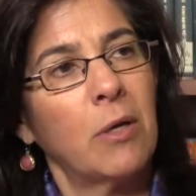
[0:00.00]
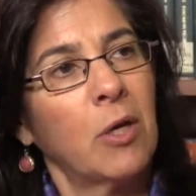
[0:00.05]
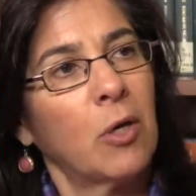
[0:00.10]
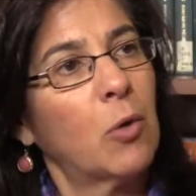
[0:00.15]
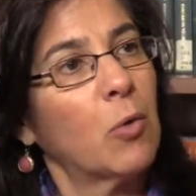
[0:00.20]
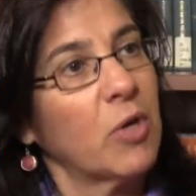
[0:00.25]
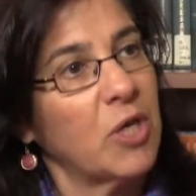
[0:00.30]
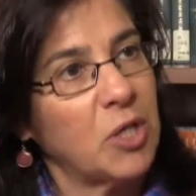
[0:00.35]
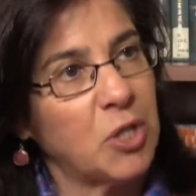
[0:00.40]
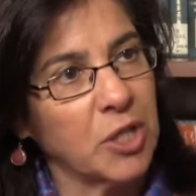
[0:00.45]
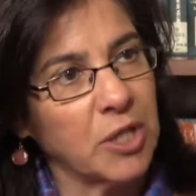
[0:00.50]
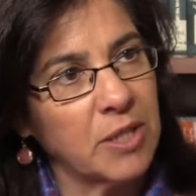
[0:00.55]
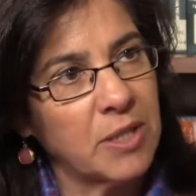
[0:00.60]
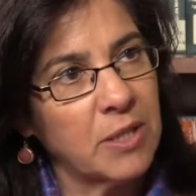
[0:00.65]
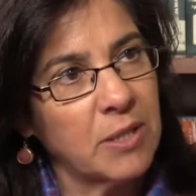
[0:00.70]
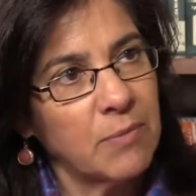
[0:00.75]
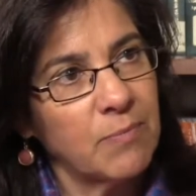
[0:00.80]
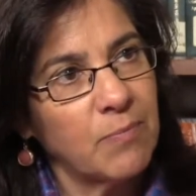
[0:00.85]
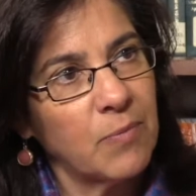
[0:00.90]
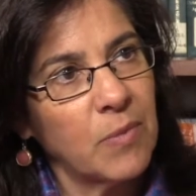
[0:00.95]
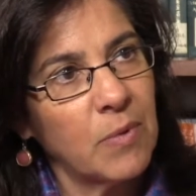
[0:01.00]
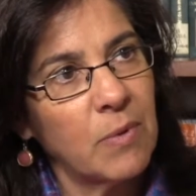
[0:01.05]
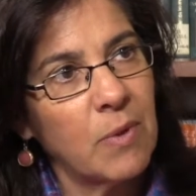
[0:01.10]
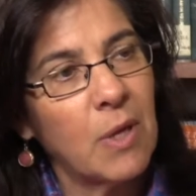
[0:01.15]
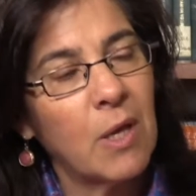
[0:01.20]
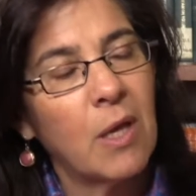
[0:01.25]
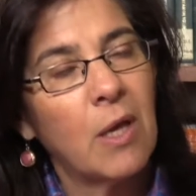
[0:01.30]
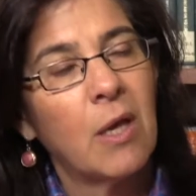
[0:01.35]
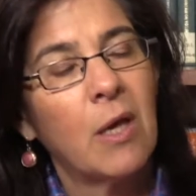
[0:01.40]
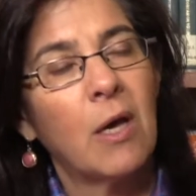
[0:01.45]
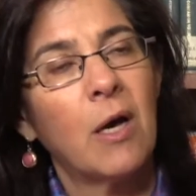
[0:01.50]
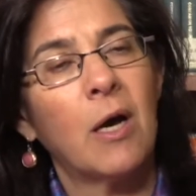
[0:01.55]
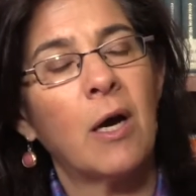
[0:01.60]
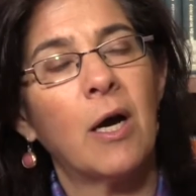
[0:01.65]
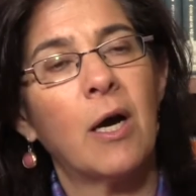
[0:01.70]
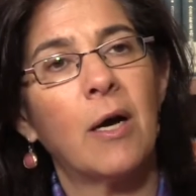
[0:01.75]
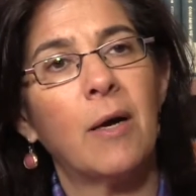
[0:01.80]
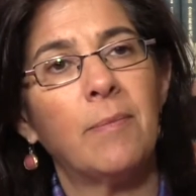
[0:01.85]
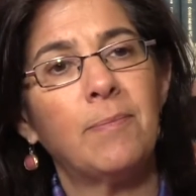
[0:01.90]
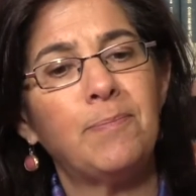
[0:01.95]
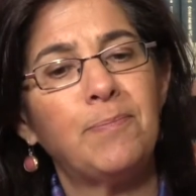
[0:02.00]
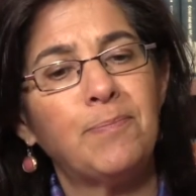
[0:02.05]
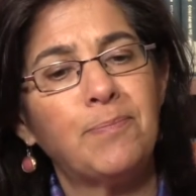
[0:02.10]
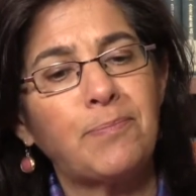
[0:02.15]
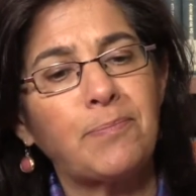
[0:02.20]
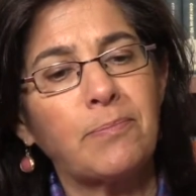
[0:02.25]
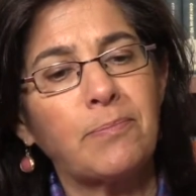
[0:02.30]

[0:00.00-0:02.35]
Egregious. Mm-hmm. Um,